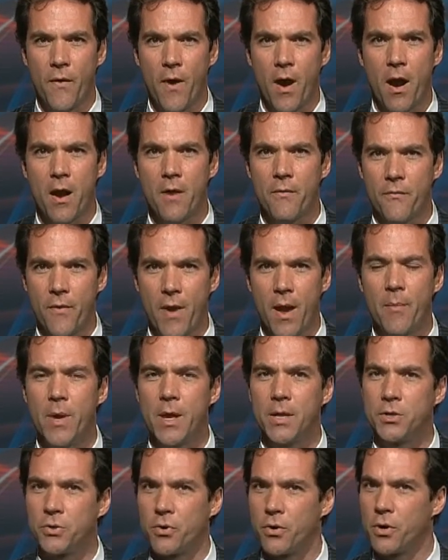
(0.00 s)
Far from
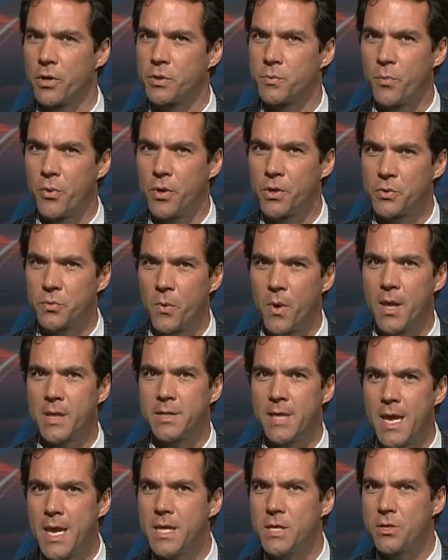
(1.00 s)
it. George Bush was.
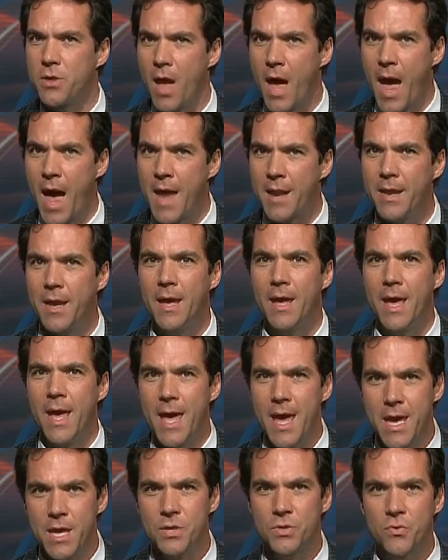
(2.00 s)
He's not.
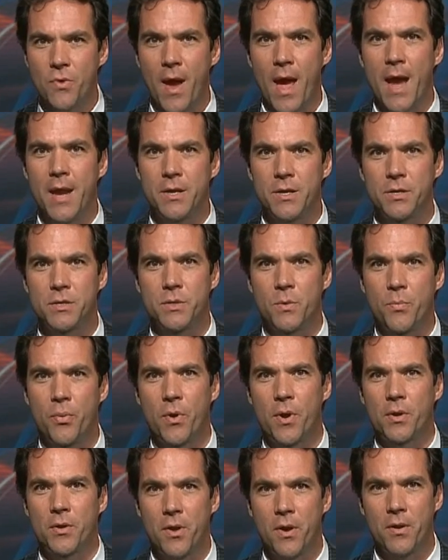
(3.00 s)
He's trying to
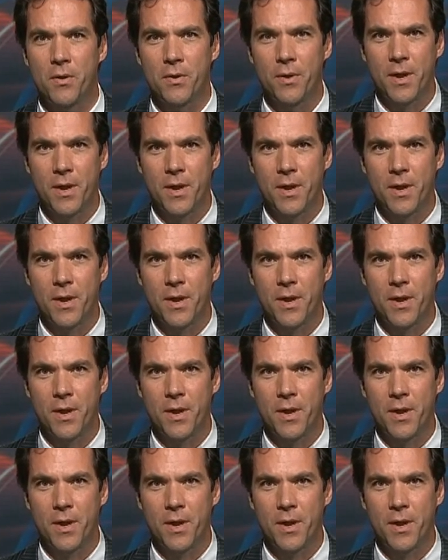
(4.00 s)
support Colonel